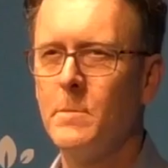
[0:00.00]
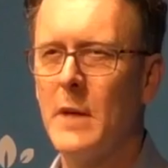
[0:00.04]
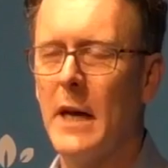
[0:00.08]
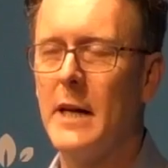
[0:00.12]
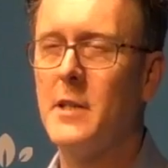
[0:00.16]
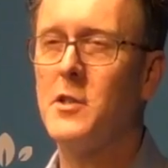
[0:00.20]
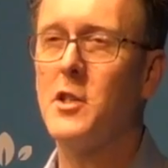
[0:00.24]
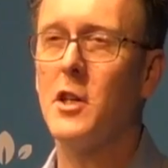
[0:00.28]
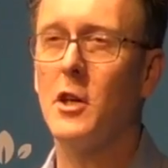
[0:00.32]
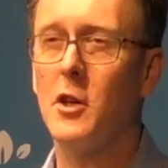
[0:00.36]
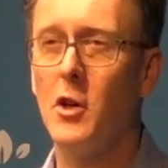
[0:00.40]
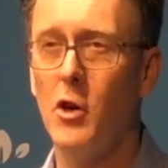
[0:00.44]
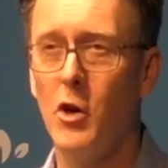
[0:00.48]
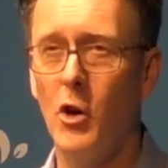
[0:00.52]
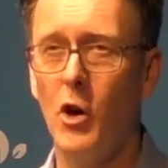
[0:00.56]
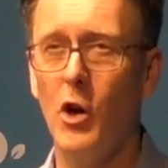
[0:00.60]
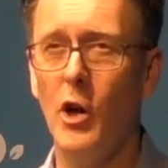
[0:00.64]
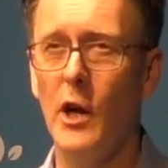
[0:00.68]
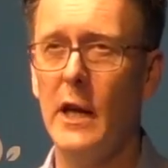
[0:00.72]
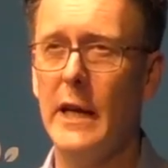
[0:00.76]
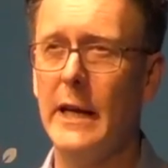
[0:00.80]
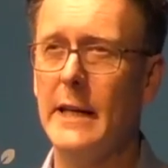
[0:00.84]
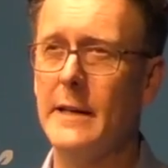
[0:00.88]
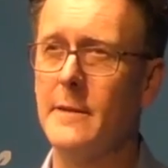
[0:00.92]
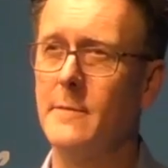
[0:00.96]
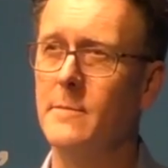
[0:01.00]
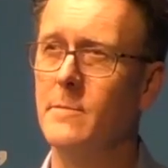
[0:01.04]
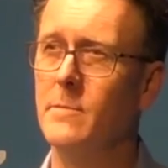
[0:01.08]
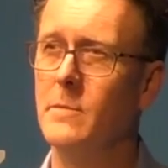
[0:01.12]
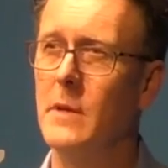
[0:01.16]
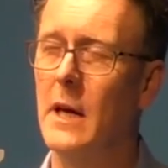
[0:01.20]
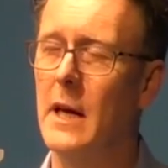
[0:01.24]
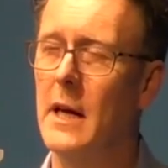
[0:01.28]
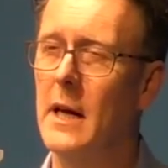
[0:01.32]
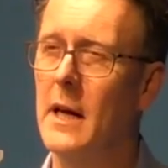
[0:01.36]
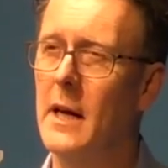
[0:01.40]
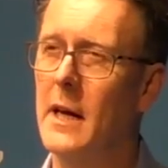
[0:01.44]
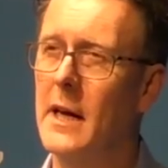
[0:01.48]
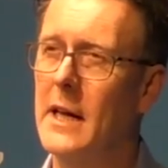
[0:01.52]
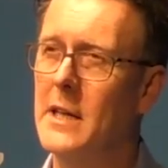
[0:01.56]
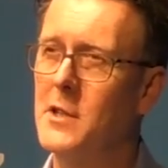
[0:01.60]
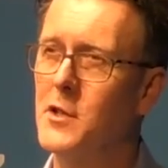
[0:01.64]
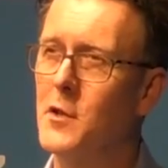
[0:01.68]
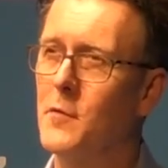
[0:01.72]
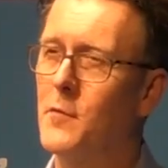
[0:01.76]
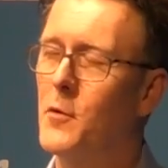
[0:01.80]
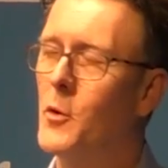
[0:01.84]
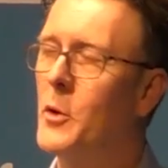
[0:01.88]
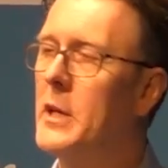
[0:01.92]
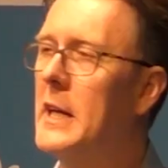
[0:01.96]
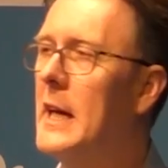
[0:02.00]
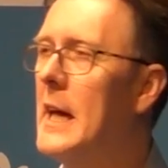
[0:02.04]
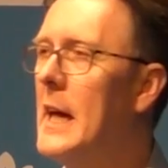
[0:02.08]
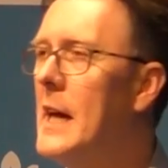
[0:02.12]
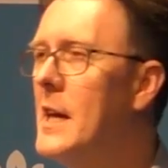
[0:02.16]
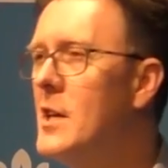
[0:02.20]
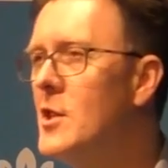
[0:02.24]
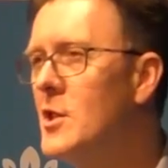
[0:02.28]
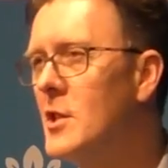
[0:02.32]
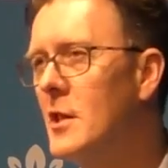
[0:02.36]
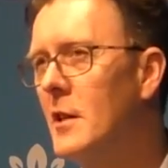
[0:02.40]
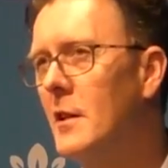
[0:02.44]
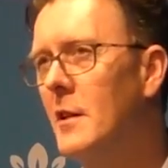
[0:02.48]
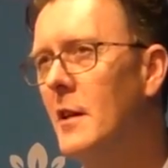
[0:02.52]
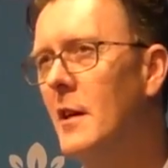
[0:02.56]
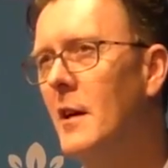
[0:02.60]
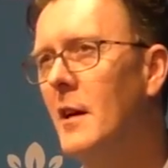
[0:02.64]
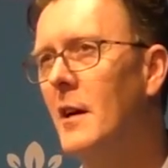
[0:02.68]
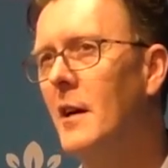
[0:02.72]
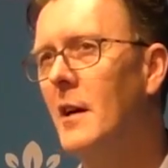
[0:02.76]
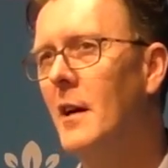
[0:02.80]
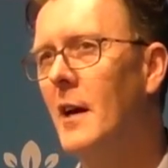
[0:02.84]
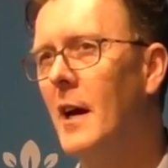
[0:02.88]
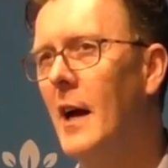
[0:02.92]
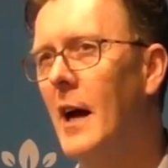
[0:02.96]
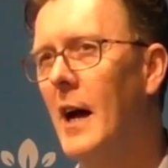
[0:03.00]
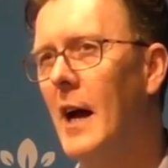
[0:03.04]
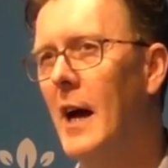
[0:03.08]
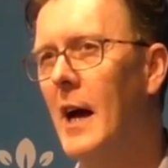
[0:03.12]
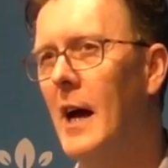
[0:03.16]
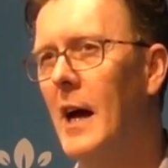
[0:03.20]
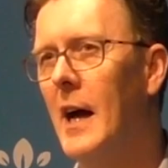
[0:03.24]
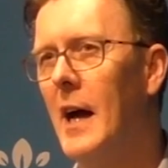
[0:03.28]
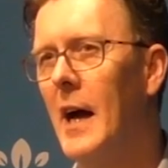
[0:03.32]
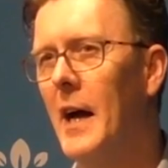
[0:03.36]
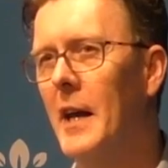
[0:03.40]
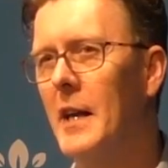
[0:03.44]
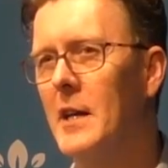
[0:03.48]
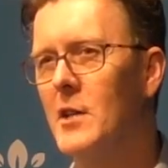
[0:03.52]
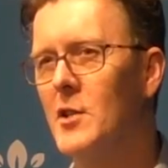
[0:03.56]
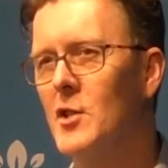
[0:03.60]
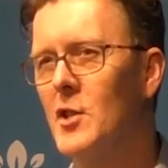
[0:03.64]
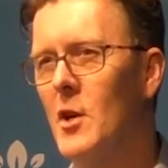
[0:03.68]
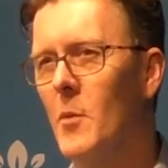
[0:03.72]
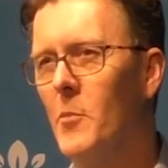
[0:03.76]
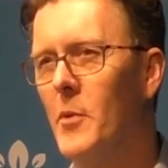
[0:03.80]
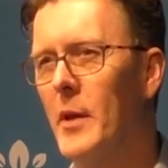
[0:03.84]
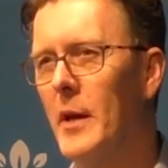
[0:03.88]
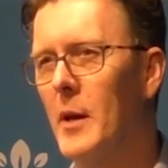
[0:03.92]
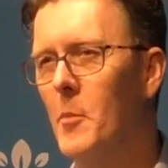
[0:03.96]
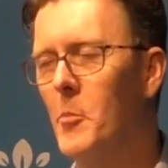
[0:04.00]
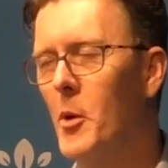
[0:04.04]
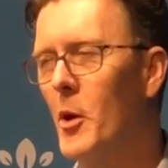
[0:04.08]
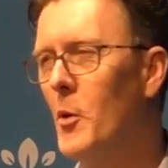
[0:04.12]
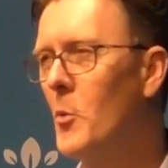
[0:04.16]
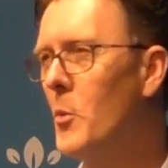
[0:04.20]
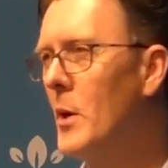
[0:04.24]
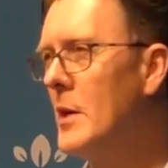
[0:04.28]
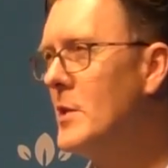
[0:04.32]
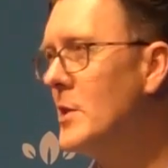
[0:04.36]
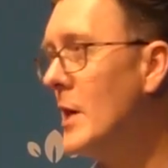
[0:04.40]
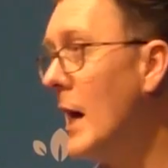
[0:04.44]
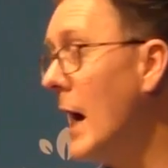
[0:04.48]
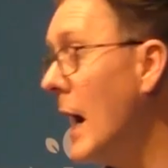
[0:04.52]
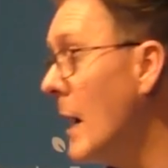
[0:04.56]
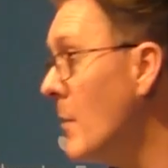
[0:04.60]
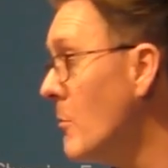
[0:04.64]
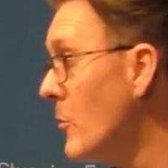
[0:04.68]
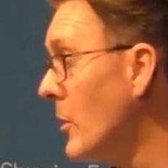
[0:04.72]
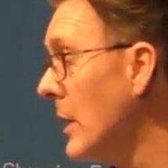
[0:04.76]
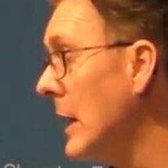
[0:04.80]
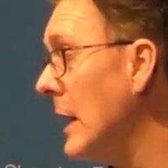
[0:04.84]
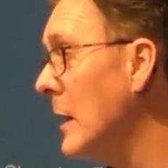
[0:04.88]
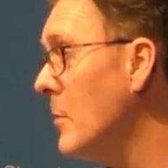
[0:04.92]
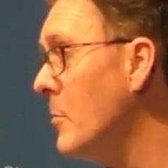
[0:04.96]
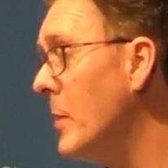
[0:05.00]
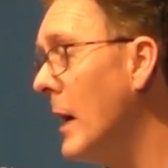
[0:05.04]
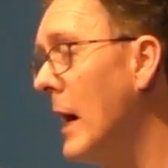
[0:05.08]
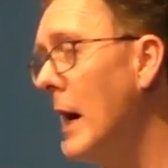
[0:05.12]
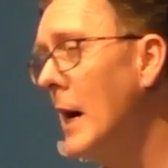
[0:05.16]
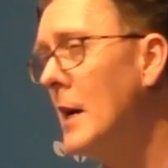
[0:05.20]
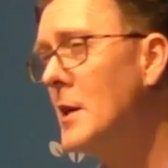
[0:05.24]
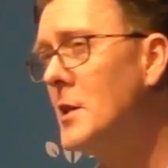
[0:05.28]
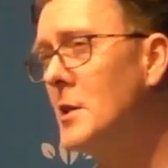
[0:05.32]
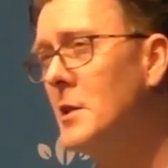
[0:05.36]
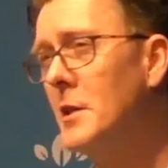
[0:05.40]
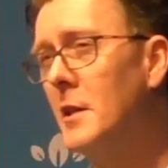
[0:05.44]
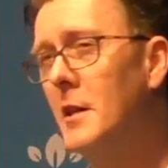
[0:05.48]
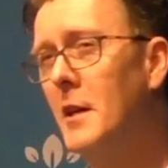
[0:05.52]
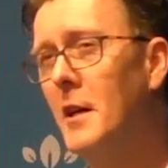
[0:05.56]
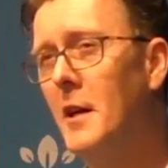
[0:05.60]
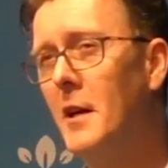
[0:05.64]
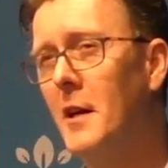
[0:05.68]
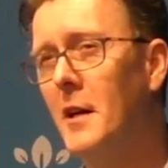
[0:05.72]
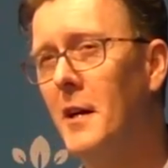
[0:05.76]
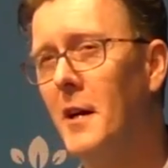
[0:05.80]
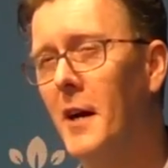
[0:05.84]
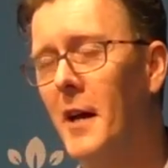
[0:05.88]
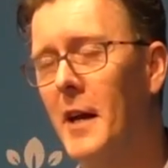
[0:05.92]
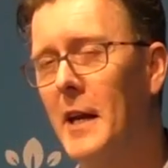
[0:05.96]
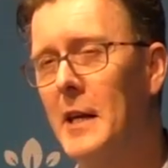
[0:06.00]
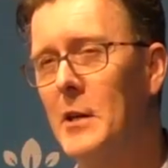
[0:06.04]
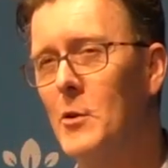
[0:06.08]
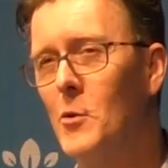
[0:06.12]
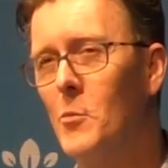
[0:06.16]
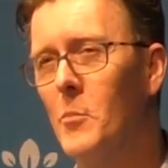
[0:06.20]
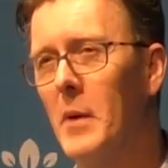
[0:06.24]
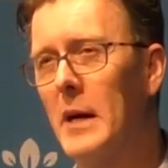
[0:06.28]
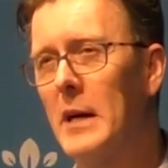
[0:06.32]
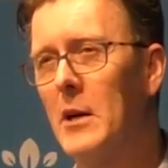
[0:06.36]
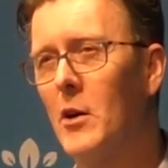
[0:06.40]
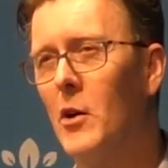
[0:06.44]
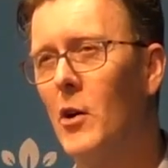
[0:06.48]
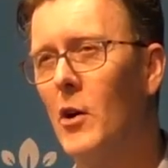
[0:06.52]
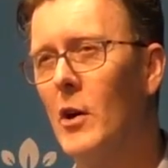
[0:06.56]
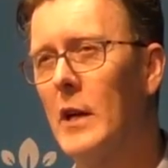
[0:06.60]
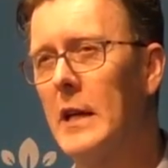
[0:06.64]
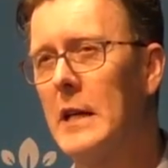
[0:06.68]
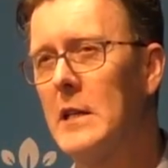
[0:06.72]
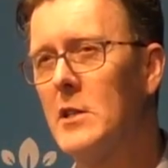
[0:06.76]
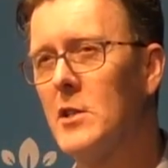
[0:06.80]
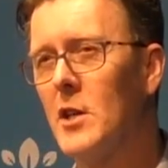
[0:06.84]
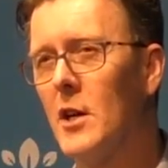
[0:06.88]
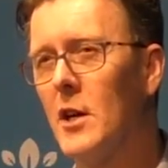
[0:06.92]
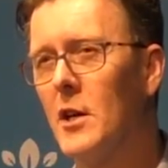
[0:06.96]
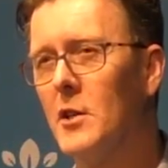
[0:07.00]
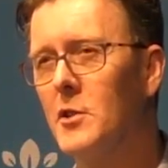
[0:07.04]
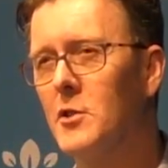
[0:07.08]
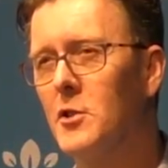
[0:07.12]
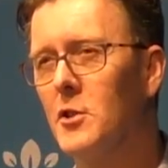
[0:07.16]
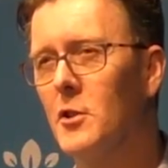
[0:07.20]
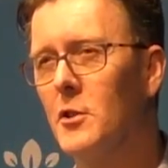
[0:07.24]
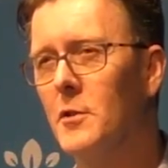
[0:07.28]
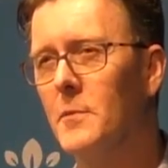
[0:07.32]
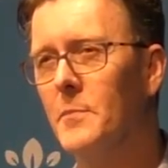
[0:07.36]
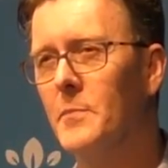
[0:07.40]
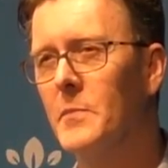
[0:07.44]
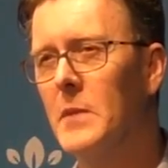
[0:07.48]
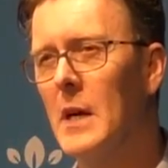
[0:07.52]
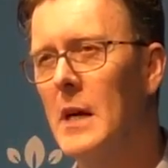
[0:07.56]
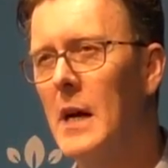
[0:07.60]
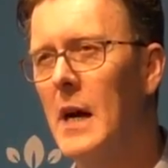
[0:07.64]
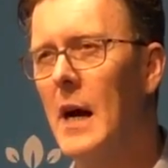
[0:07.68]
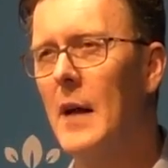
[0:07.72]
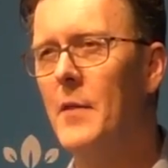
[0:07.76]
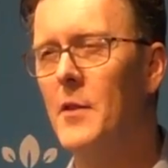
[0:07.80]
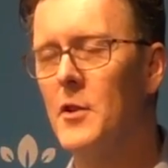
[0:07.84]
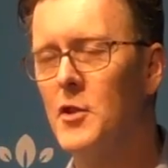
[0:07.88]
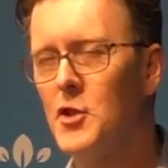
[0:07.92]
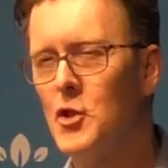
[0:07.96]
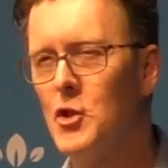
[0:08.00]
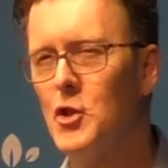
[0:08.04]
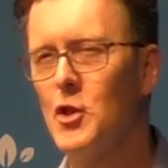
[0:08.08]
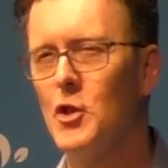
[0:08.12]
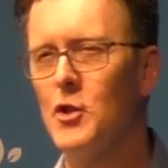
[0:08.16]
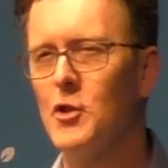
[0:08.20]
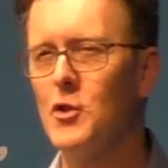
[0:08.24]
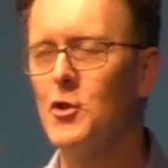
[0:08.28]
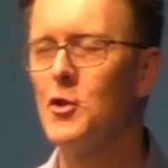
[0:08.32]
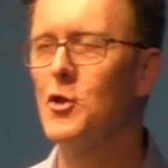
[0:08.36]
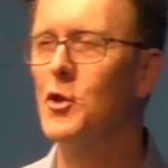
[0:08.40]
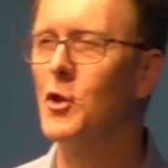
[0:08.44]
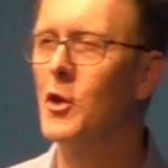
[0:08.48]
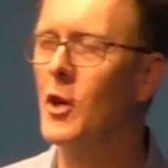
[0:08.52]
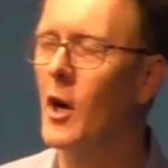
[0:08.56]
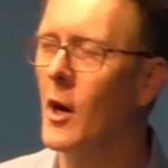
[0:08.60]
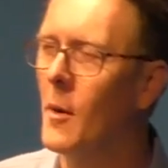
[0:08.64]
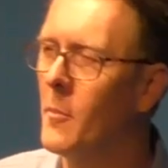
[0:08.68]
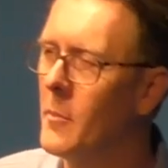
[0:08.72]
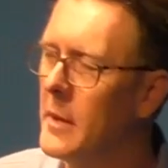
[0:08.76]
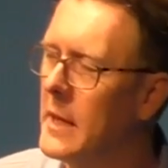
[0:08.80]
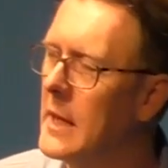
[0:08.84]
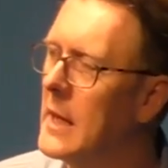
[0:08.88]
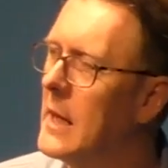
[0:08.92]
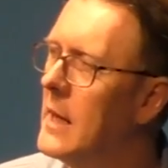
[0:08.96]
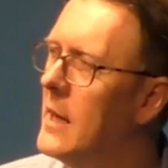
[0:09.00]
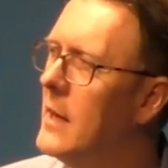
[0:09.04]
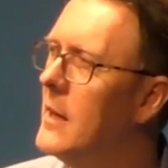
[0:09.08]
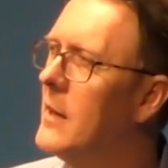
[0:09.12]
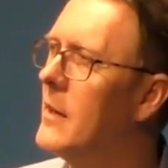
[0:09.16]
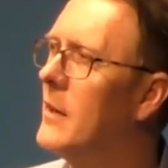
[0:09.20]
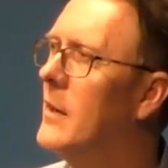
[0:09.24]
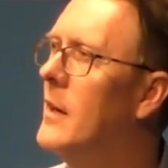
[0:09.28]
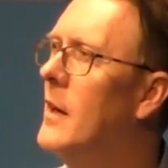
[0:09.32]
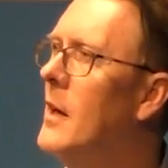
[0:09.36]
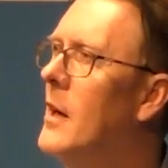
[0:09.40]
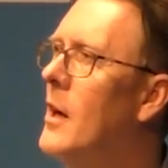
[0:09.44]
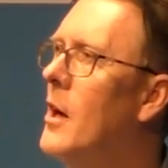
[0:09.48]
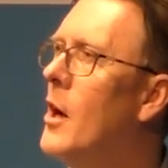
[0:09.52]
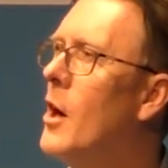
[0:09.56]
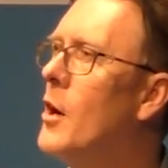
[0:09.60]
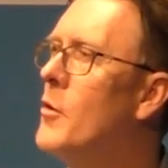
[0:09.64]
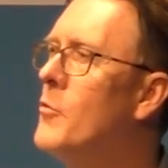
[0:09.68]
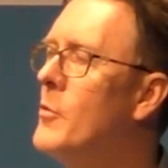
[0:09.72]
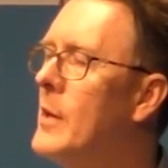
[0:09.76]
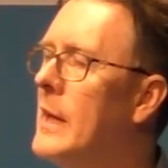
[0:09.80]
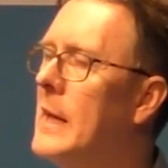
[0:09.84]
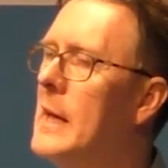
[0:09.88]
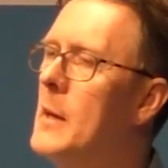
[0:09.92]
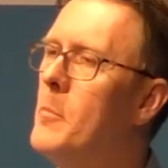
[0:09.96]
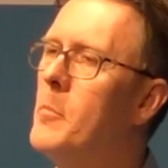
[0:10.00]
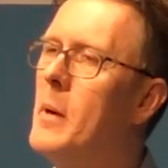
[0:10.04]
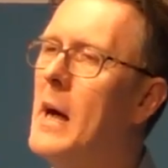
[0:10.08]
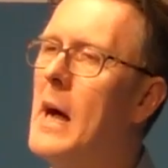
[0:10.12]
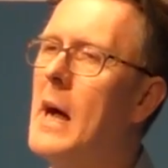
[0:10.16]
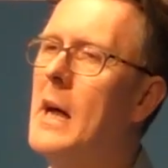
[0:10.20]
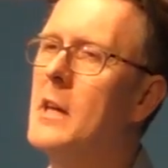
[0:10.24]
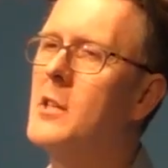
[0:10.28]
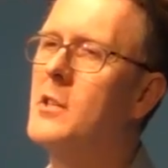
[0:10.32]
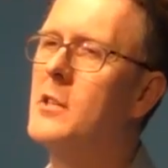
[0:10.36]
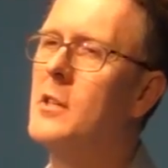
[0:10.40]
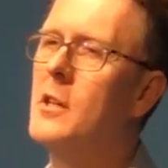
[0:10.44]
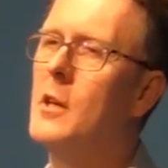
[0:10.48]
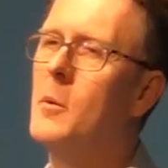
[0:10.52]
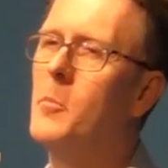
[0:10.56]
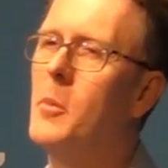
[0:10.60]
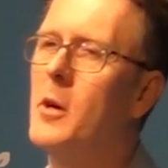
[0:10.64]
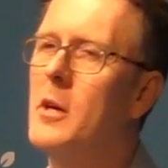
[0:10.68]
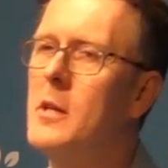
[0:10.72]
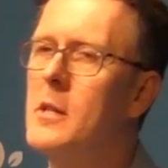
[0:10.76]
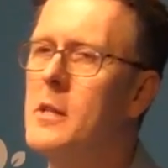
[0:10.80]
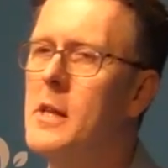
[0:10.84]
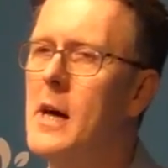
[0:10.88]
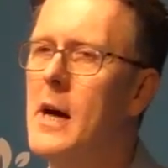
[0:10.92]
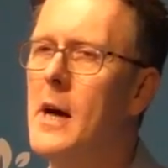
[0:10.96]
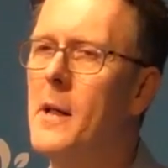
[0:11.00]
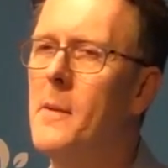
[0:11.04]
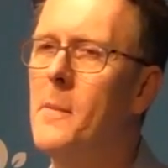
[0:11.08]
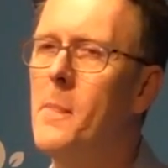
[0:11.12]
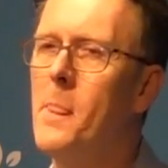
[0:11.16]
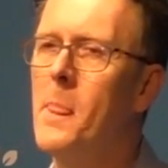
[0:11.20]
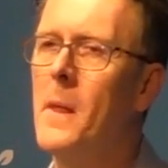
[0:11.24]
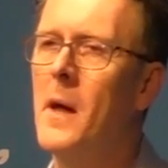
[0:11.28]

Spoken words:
It's a calling, it's a vocation, and it's something about which I'm really passionate, and I know my colleagues are too. And the students who come here are really passionate about that.